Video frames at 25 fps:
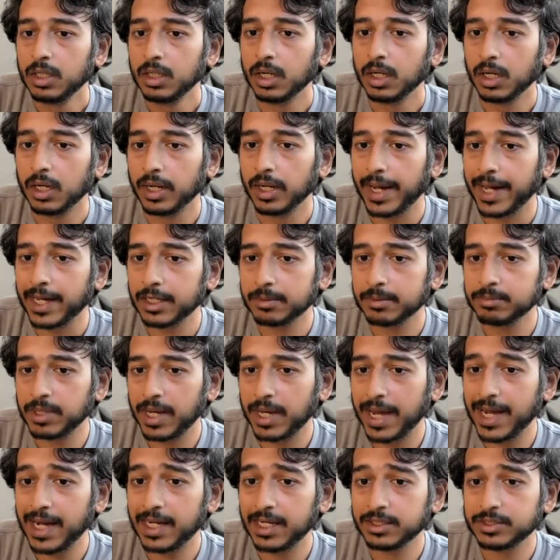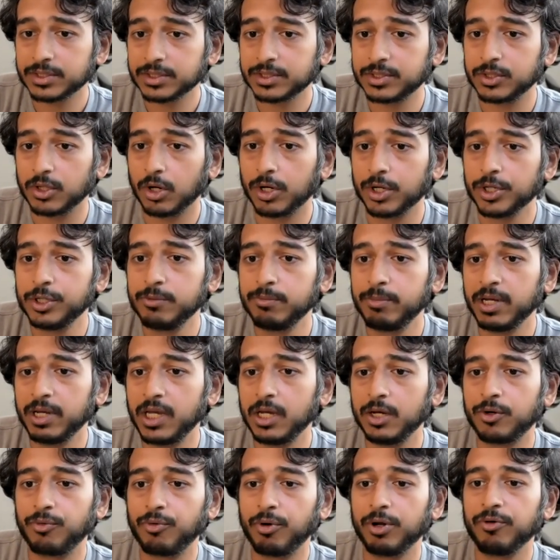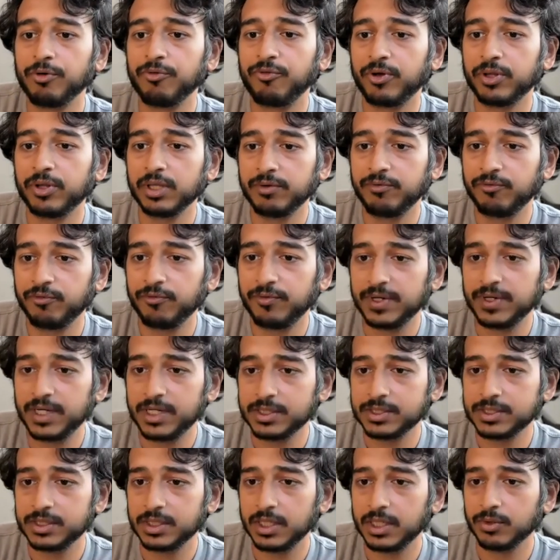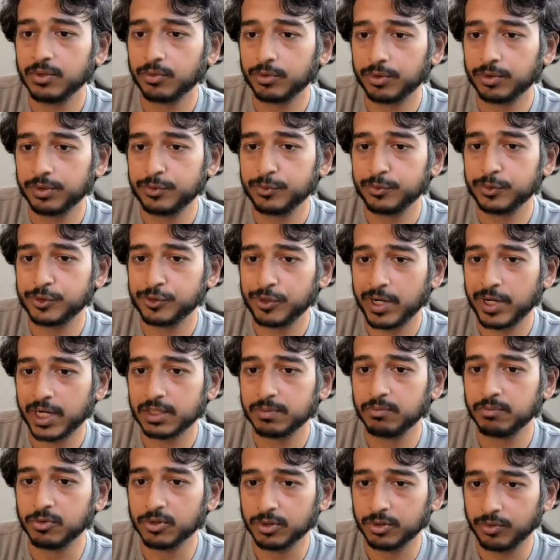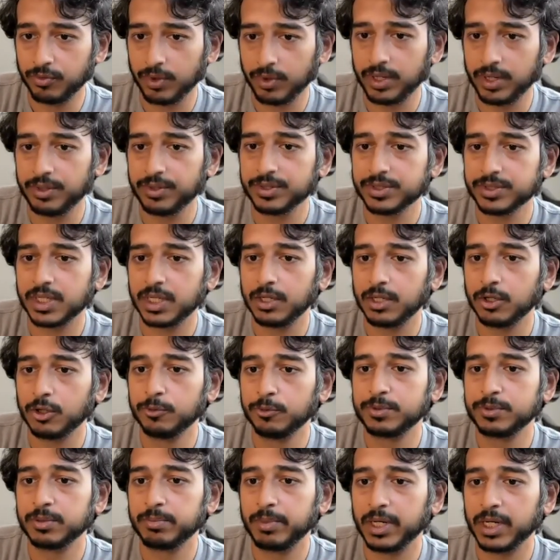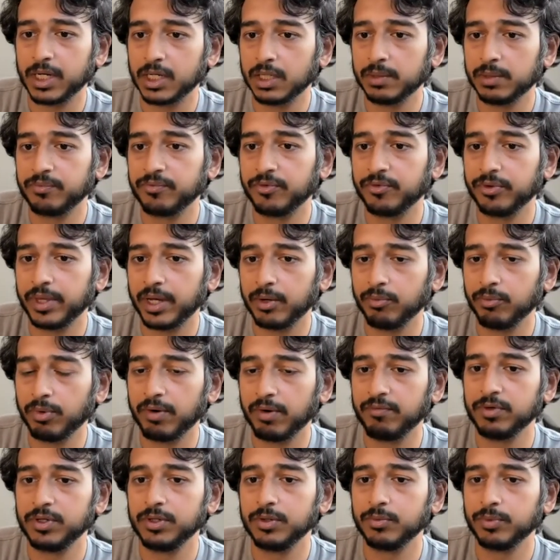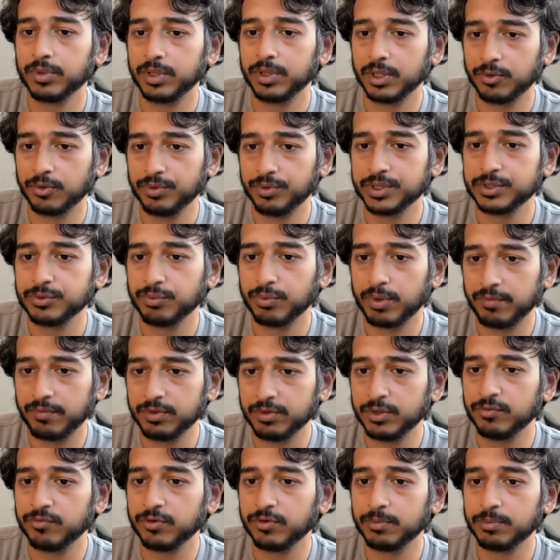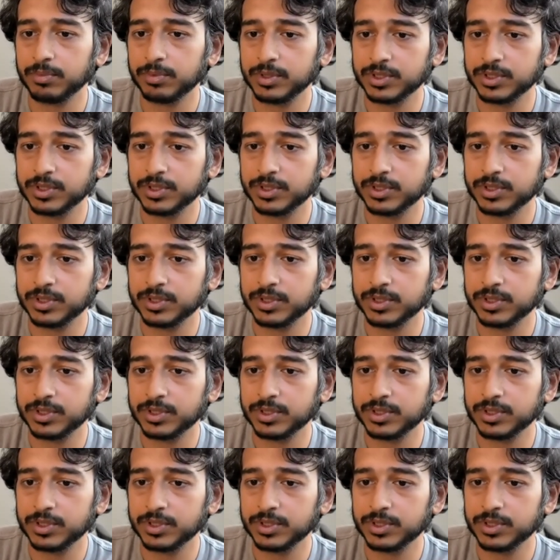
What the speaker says: Adam asks, are you making creator-friendly fees in order to attract more creators and hope to make up for that revenue with increased revenue from